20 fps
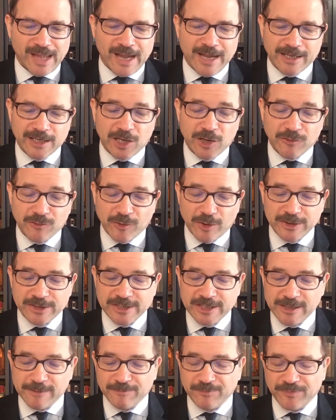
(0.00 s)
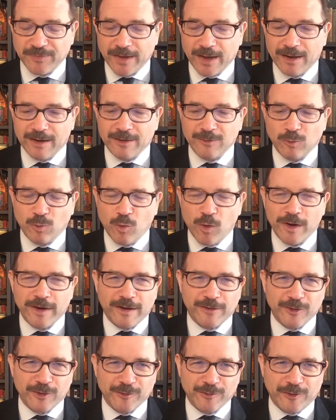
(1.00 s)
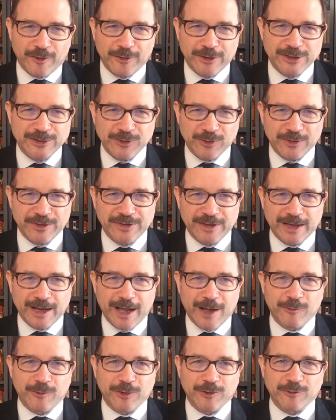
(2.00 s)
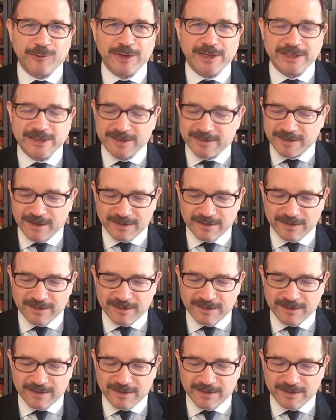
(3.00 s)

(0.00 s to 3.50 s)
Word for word: and confronted him. Uh, one other very short thing I want to read just